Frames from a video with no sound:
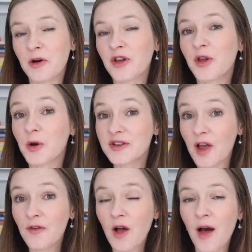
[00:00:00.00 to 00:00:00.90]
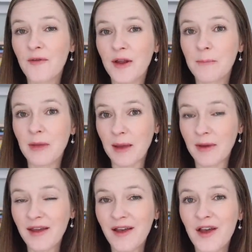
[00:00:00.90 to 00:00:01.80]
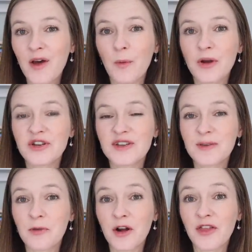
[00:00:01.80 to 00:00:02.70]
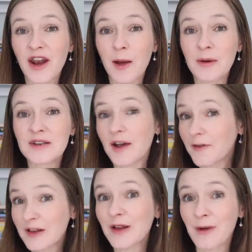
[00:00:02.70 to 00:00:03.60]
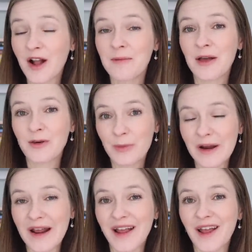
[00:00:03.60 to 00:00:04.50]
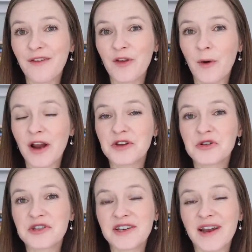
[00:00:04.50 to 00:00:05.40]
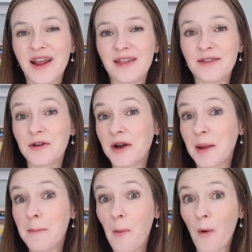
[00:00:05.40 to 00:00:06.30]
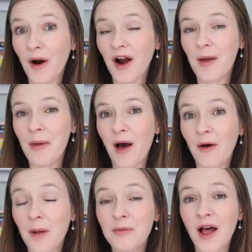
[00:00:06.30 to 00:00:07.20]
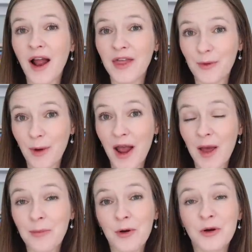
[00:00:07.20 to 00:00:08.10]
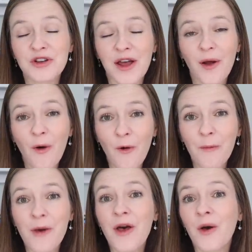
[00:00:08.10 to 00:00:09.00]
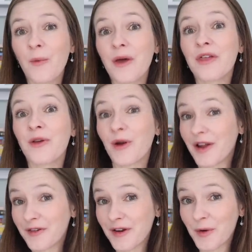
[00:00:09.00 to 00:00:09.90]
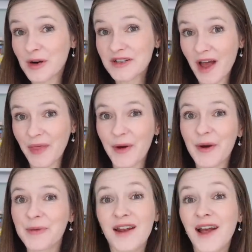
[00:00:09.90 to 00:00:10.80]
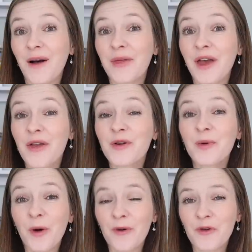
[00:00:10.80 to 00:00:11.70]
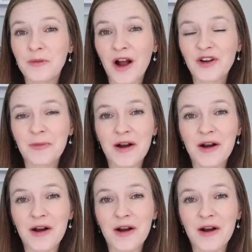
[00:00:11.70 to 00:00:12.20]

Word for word: book, Your Self Confident Baby, which is a book that I would definitely recommend reading if you are interested in learning more about applying the RIE approach at home with your infant or toddler. And now the other quote from Dr.